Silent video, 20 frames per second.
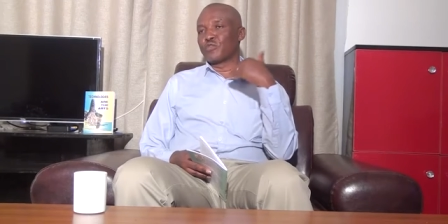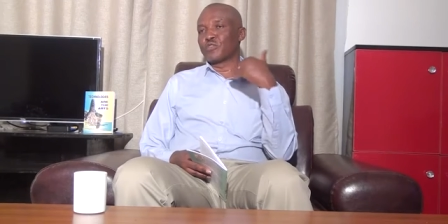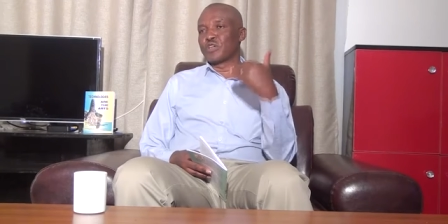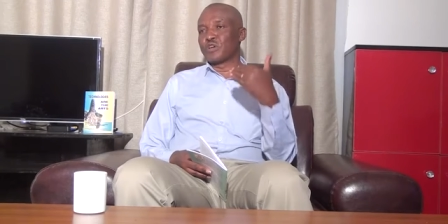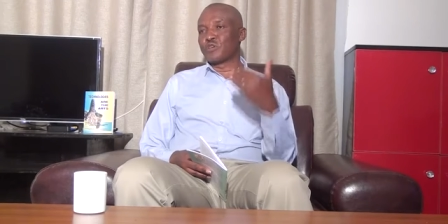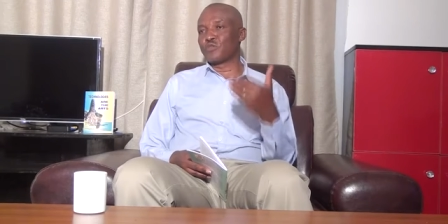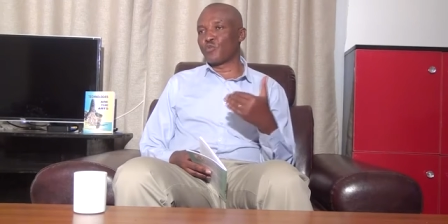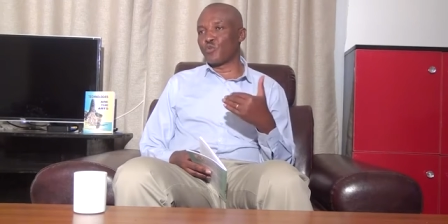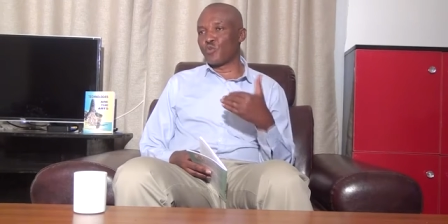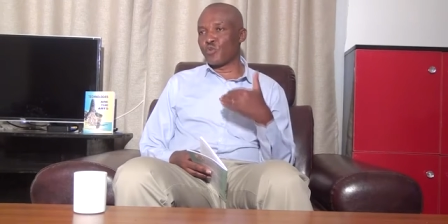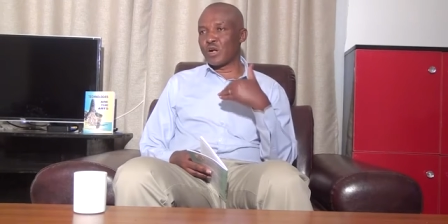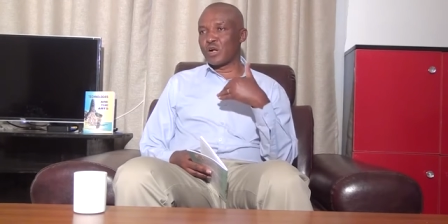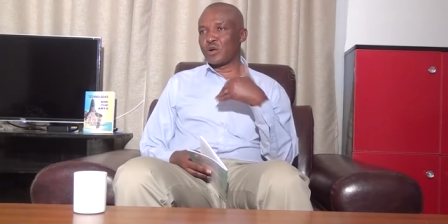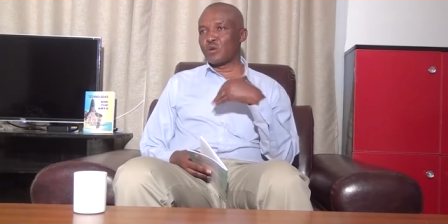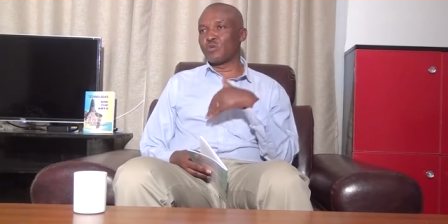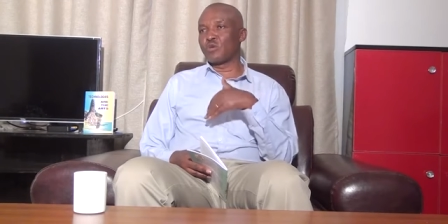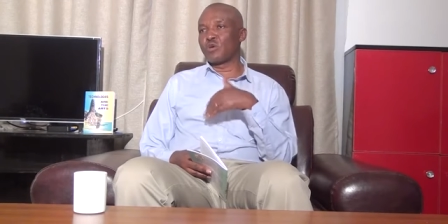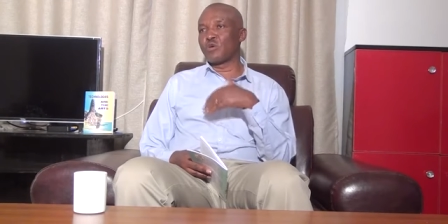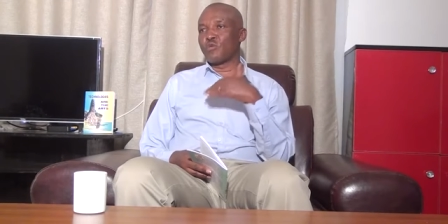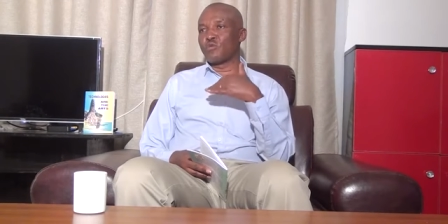the
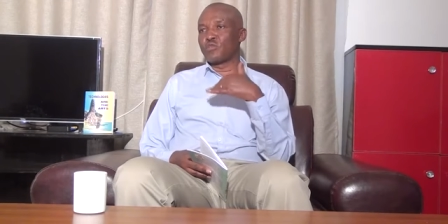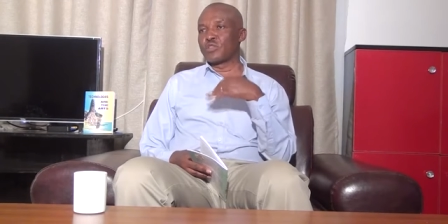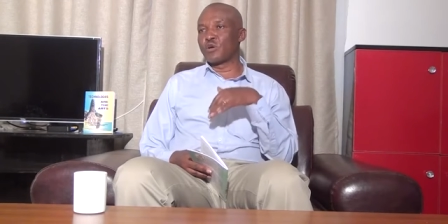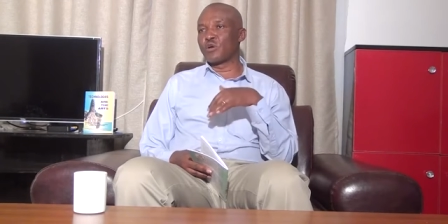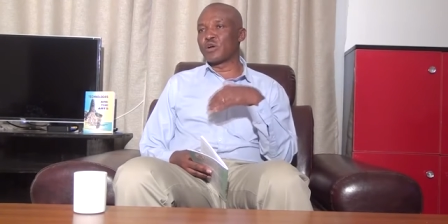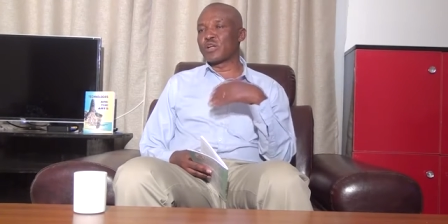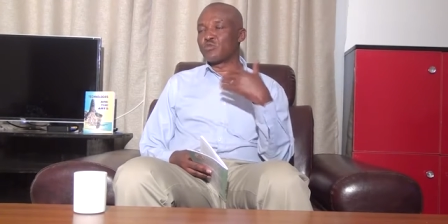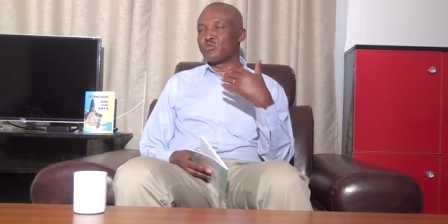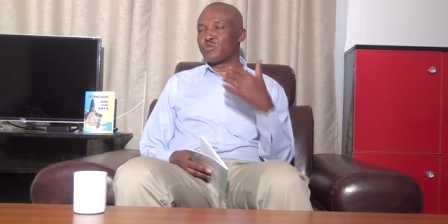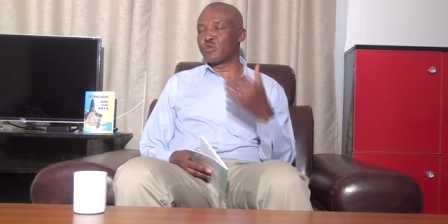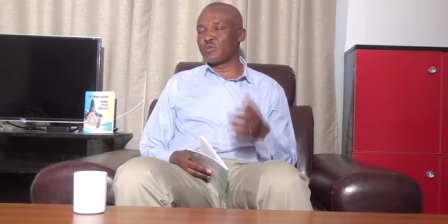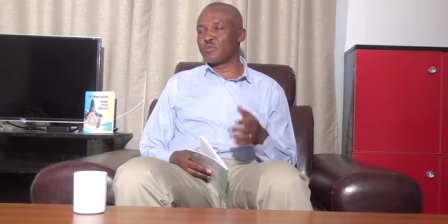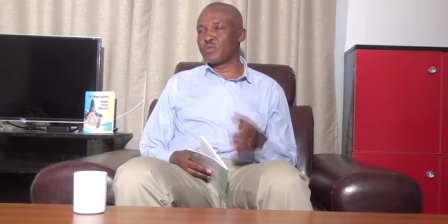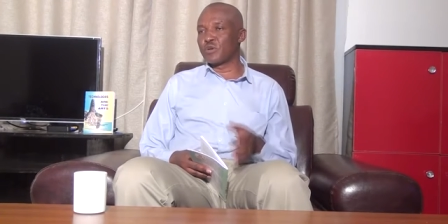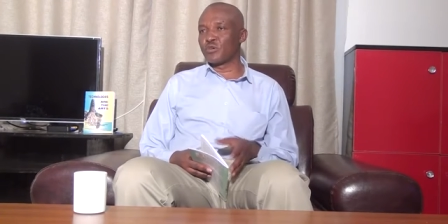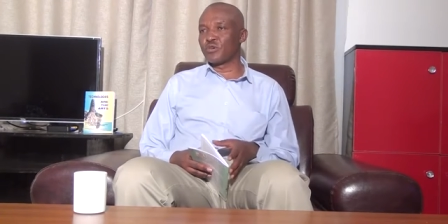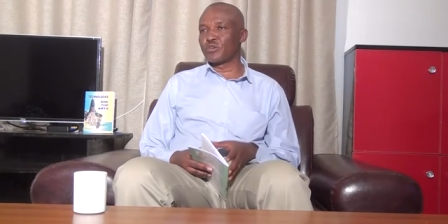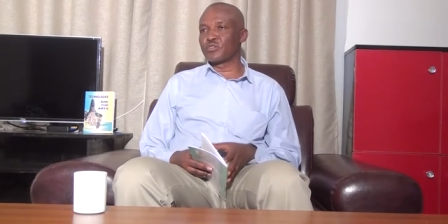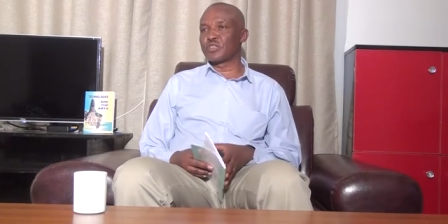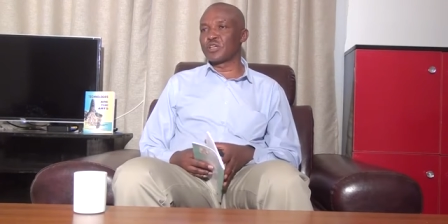the World War
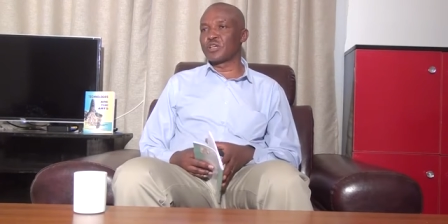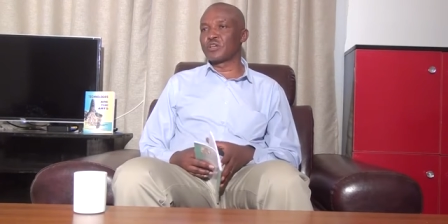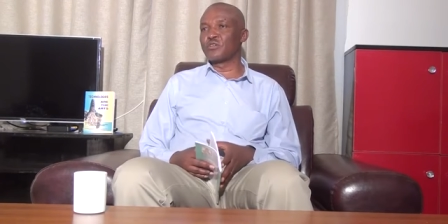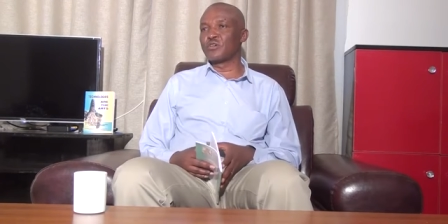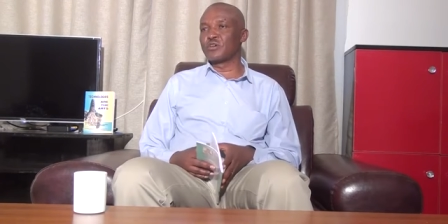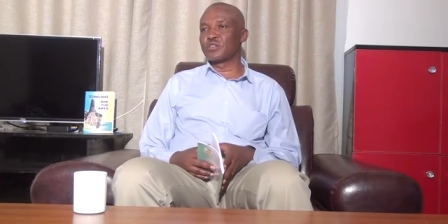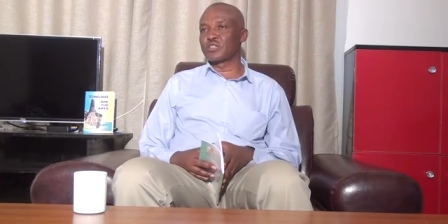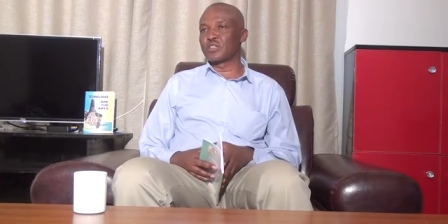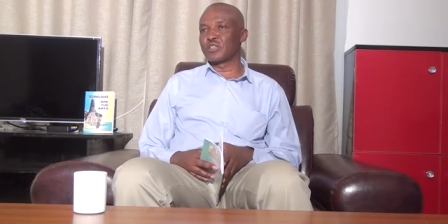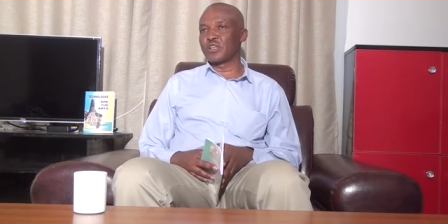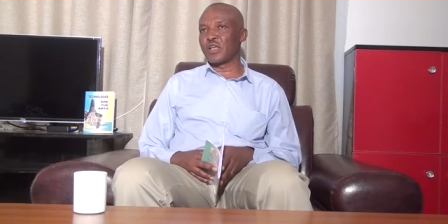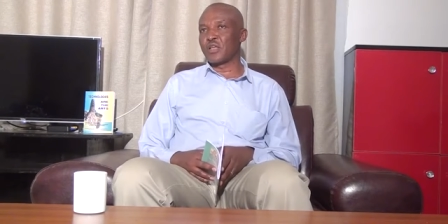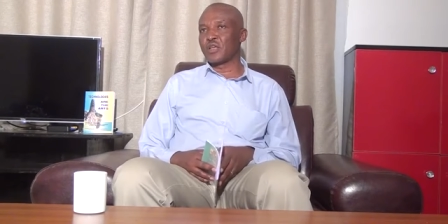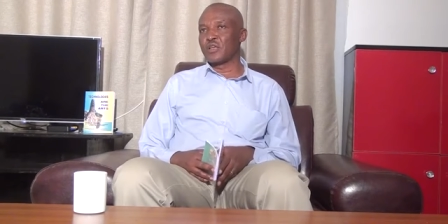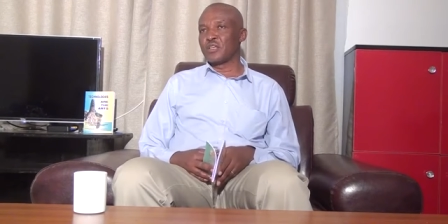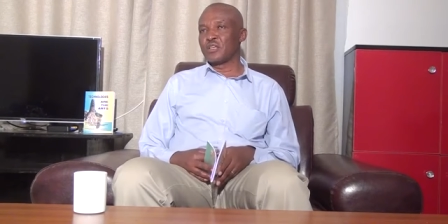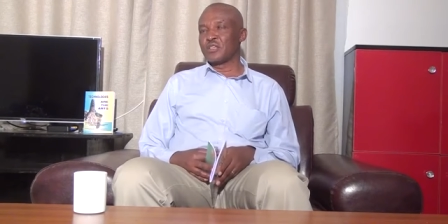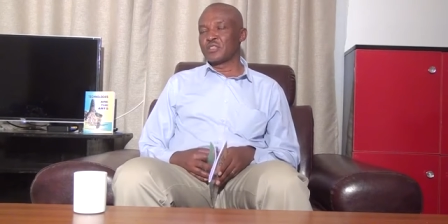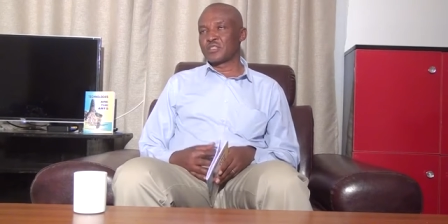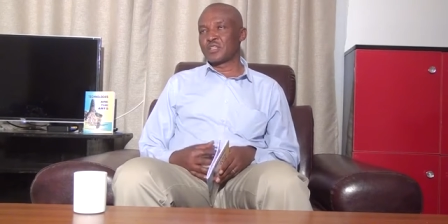because they got
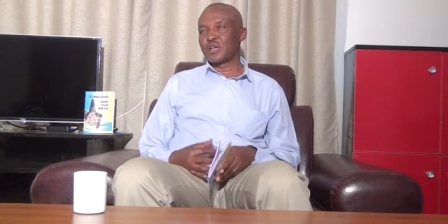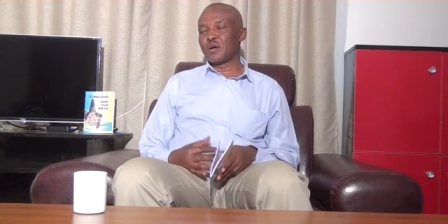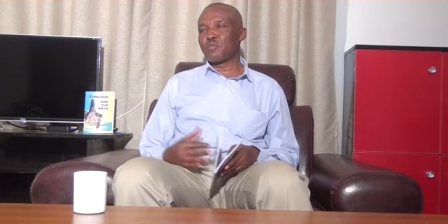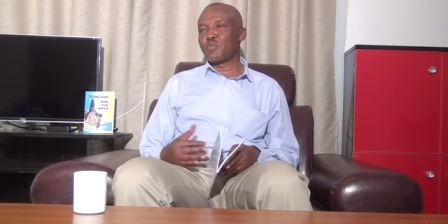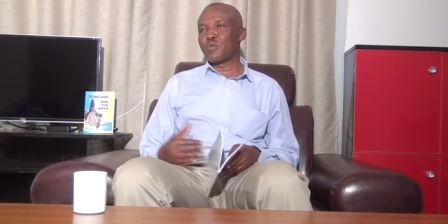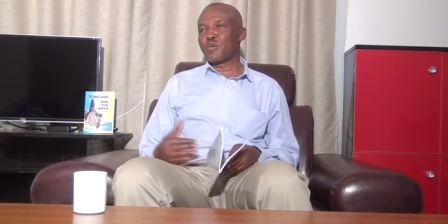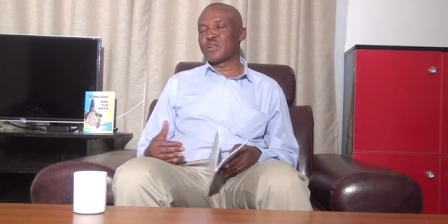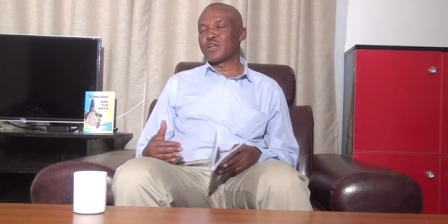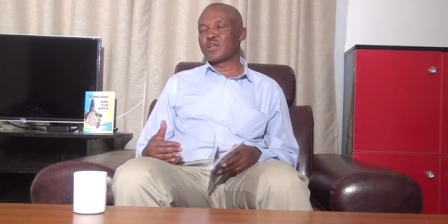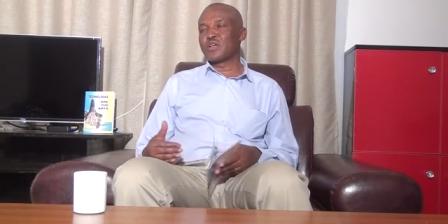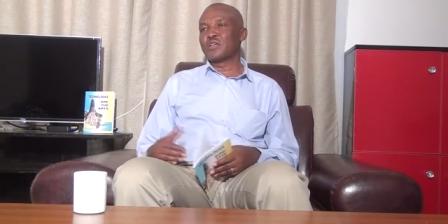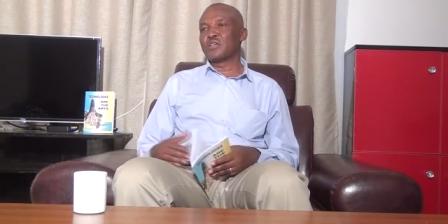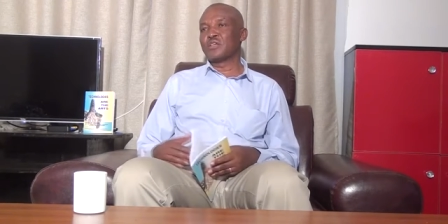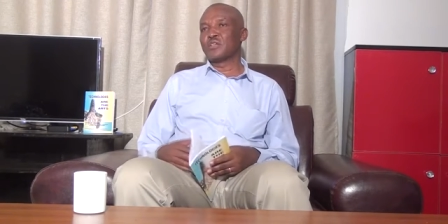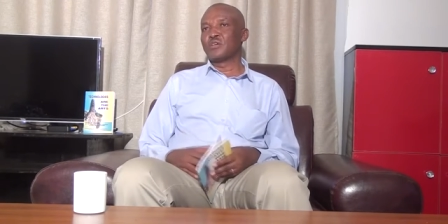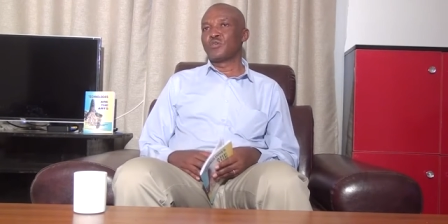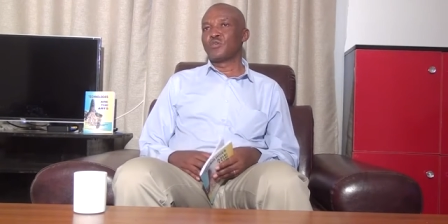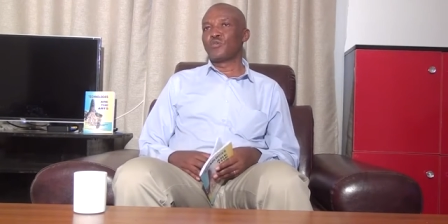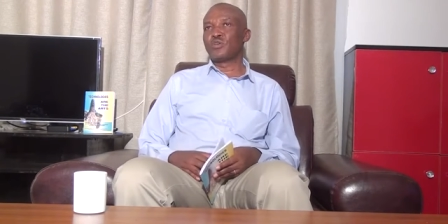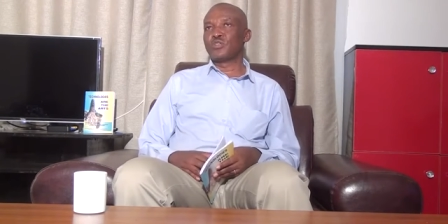somebody
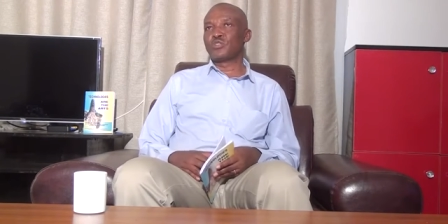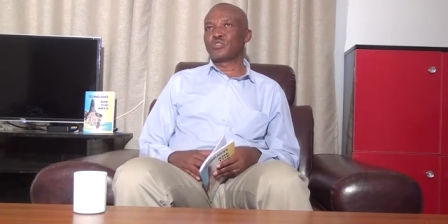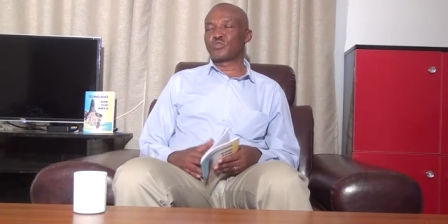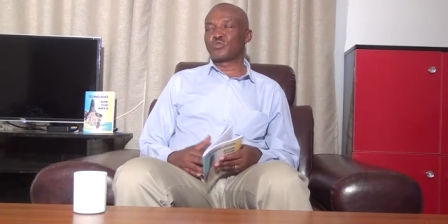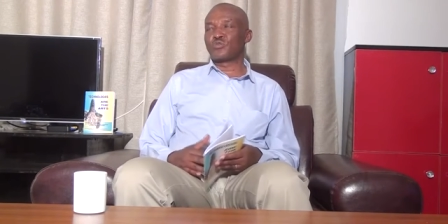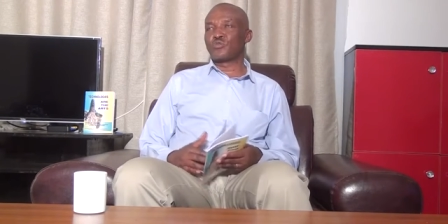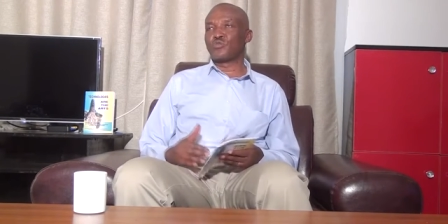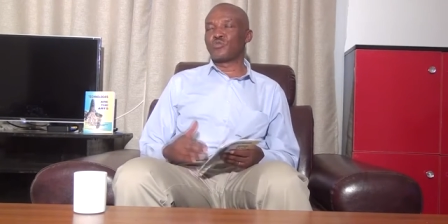who is